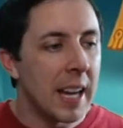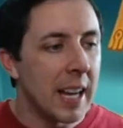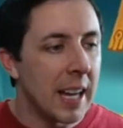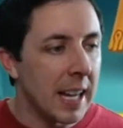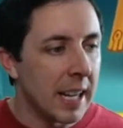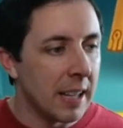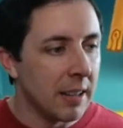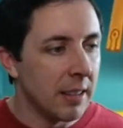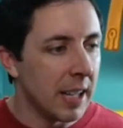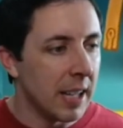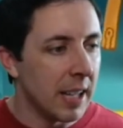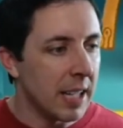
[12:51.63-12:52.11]

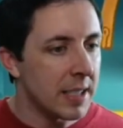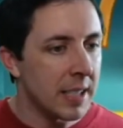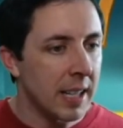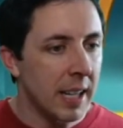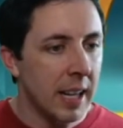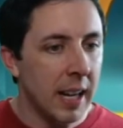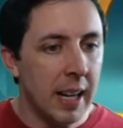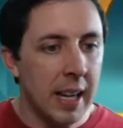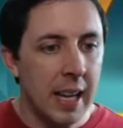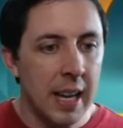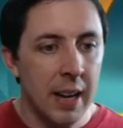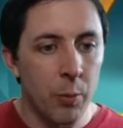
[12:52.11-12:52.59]
and let's say
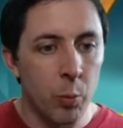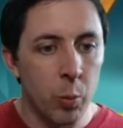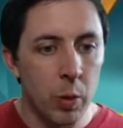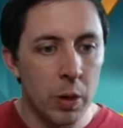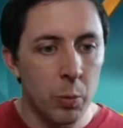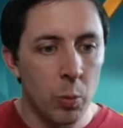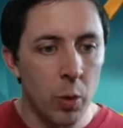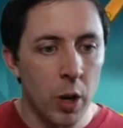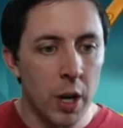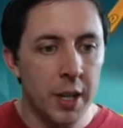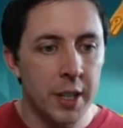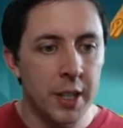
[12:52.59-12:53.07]
I have
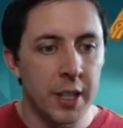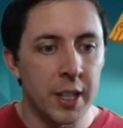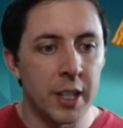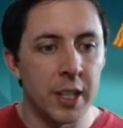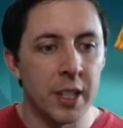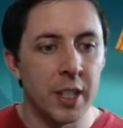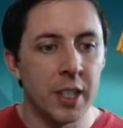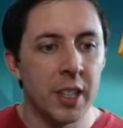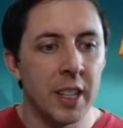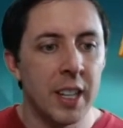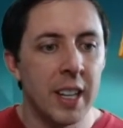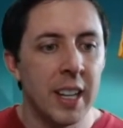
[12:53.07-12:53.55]

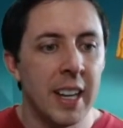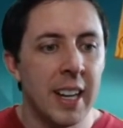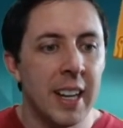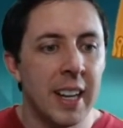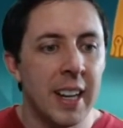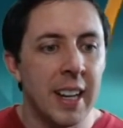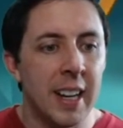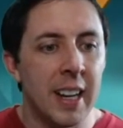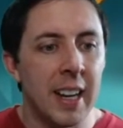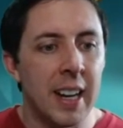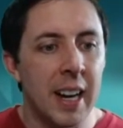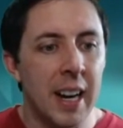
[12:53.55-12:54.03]
Windwalker
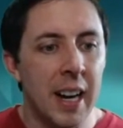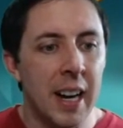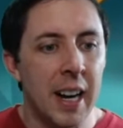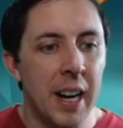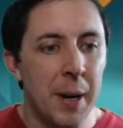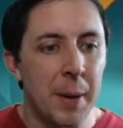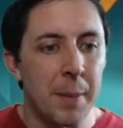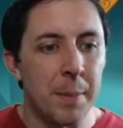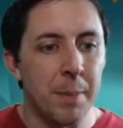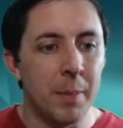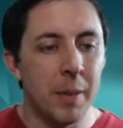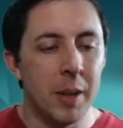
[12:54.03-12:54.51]

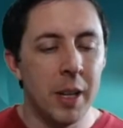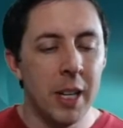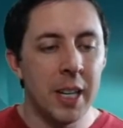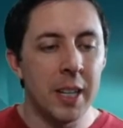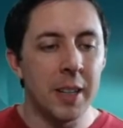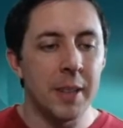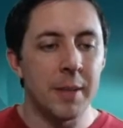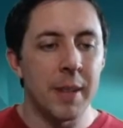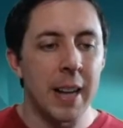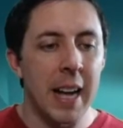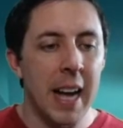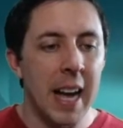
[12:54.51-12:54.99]

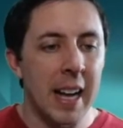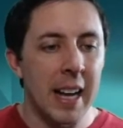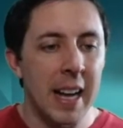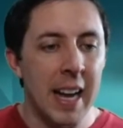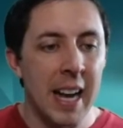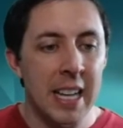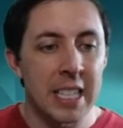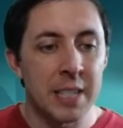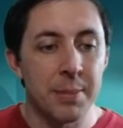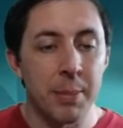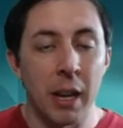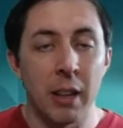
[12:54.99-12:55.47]

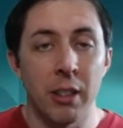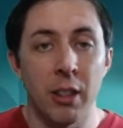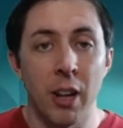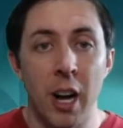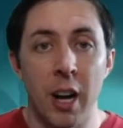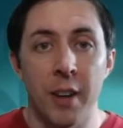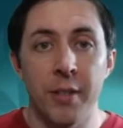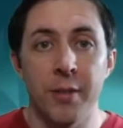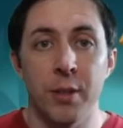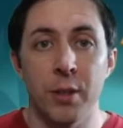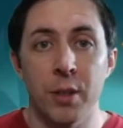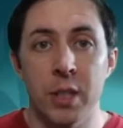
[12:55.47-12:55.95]
as my
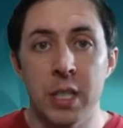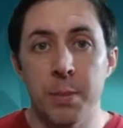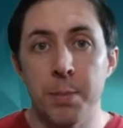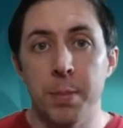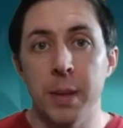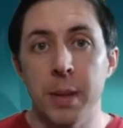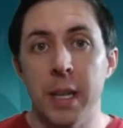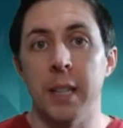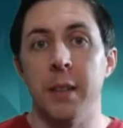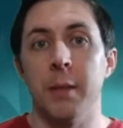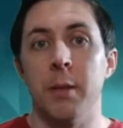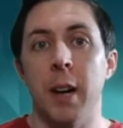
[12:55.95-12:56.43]
lawful
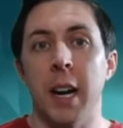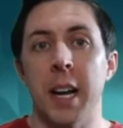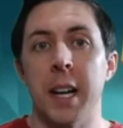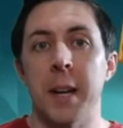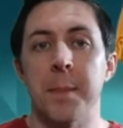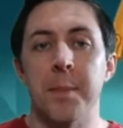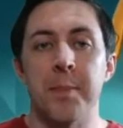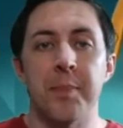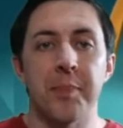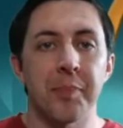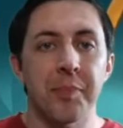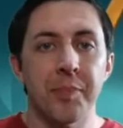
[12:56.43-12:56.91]
speed,
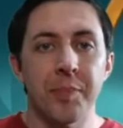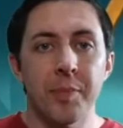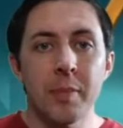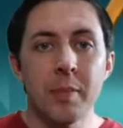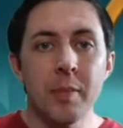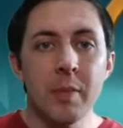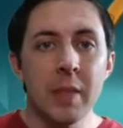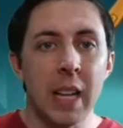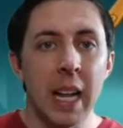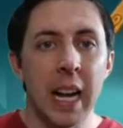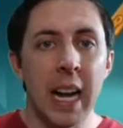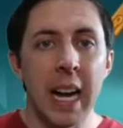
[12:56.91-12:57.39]
right?
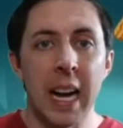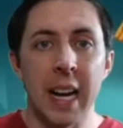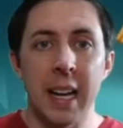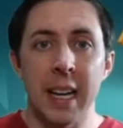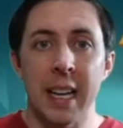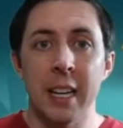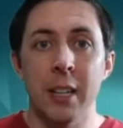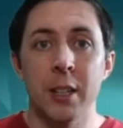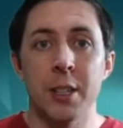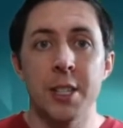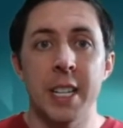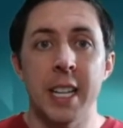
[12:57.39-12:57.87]

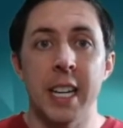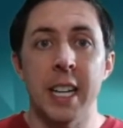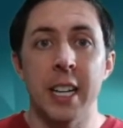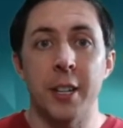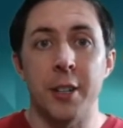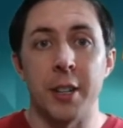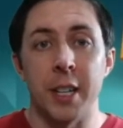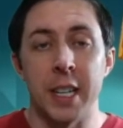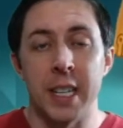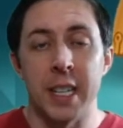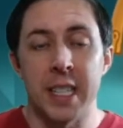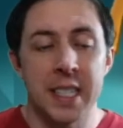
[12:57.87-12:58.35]
Energy
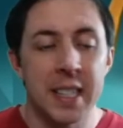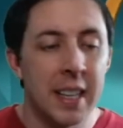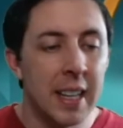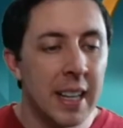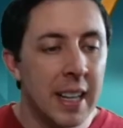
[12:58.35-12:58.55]
increase.